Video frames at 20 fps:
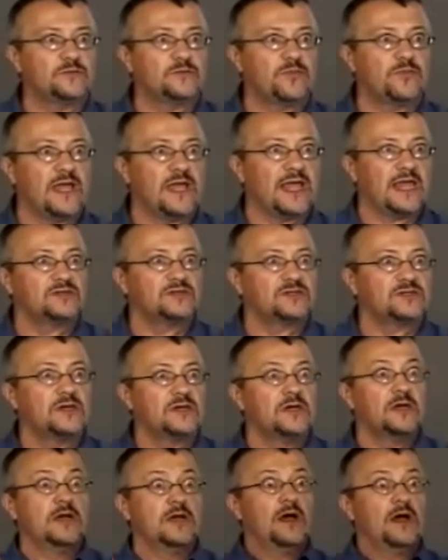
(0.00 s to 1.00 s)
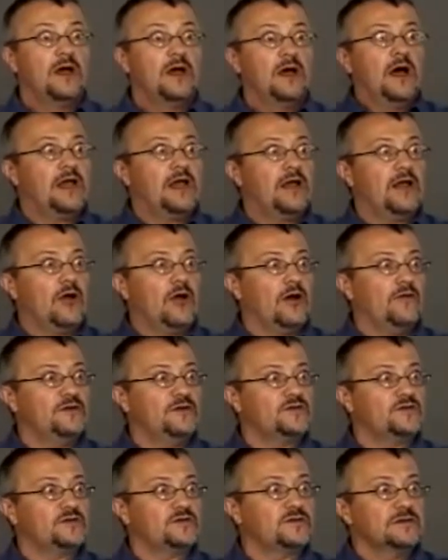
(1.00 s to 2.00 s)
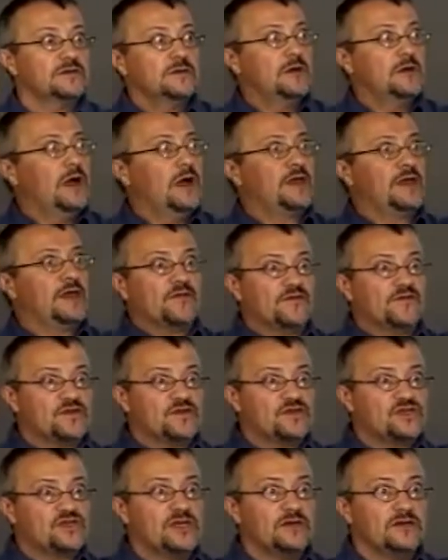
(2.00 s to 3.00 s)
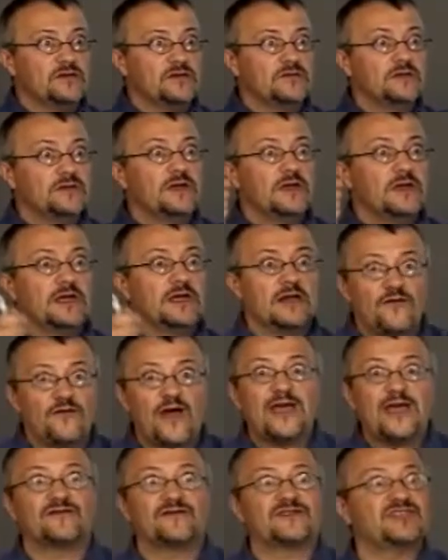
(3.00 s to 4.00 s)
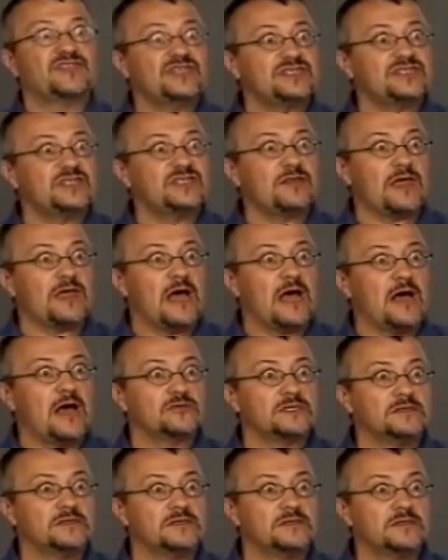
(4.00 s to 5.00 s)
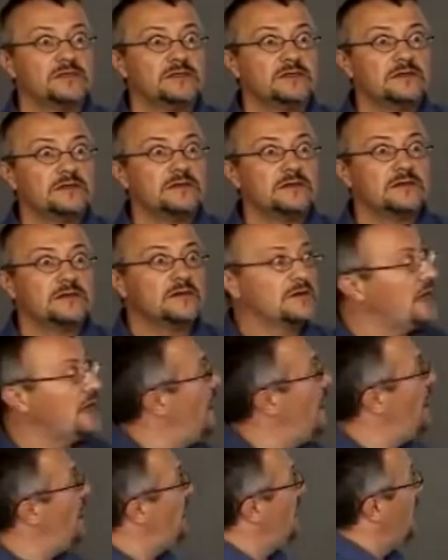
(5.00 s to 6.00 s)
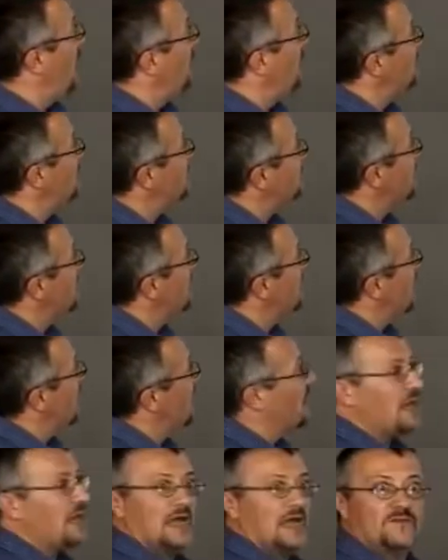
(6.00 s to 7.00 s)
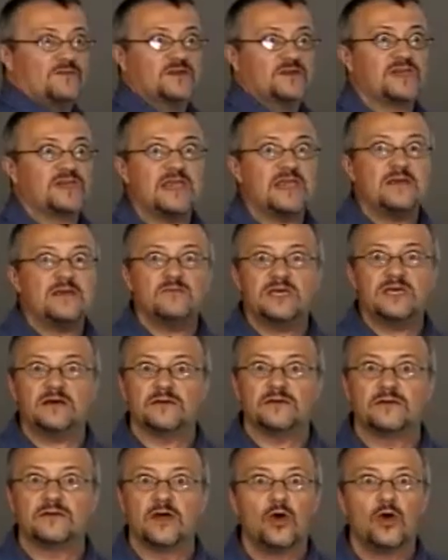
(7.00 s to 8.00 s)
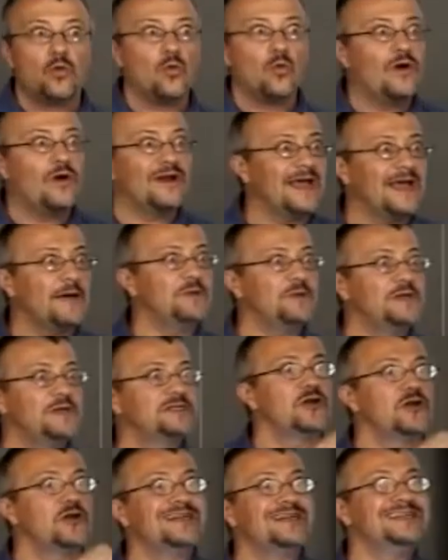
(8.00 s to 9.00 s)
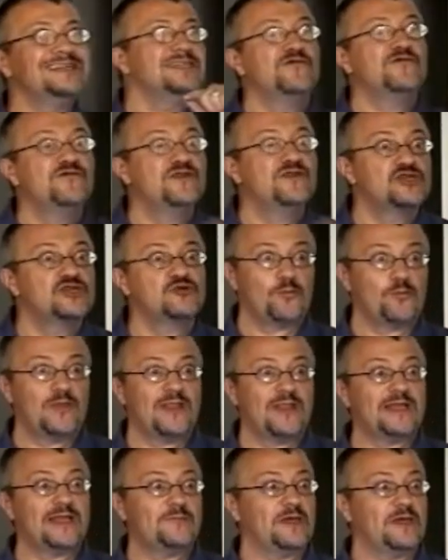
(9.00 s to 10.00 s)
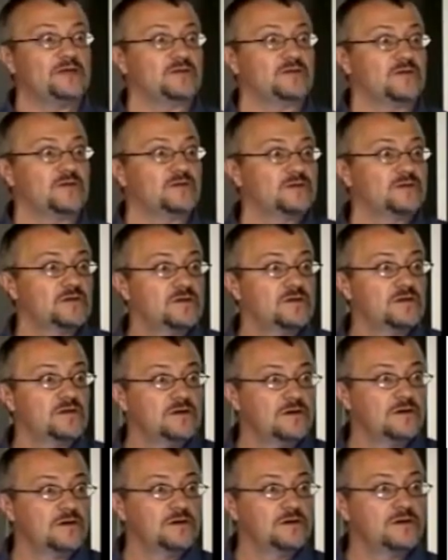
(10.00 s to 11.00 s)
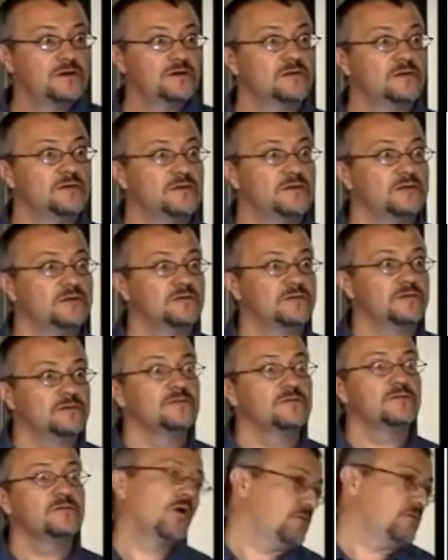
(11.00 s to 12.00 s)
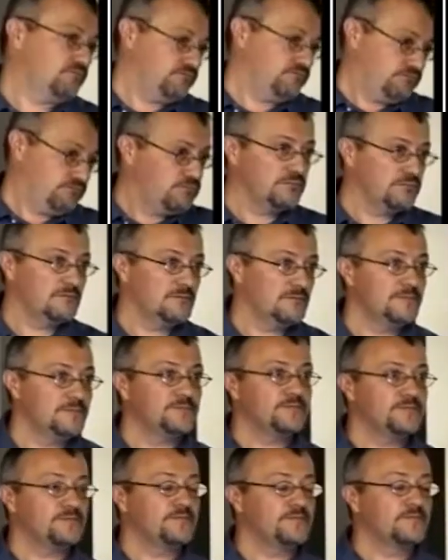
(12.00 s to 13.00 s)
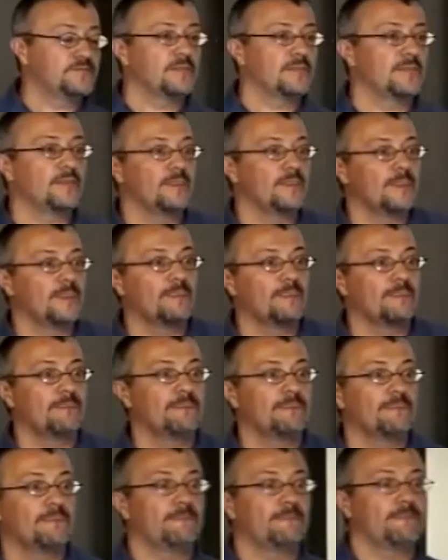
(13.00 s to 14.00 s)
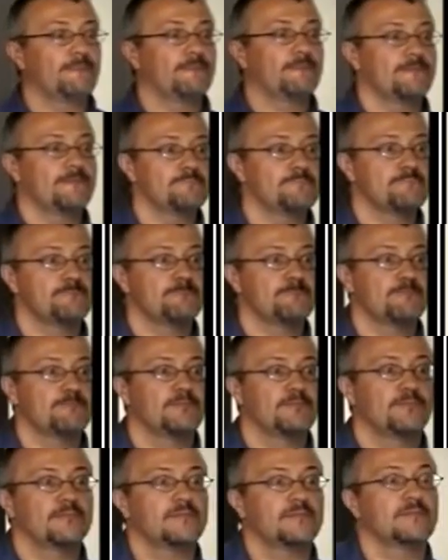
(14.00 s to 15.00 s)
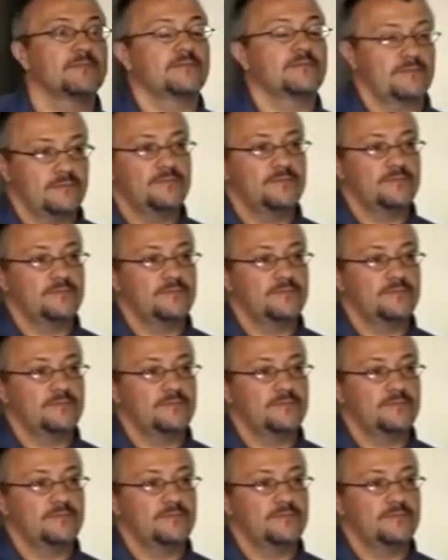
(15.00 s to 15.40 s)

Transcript: plants, I harvest, I get this yield, and if I have 60,000, Okay, I harvest them and I have the same yield. What happens on an individual plant basis? Or even, even if all of them were to actually germinate and emerge,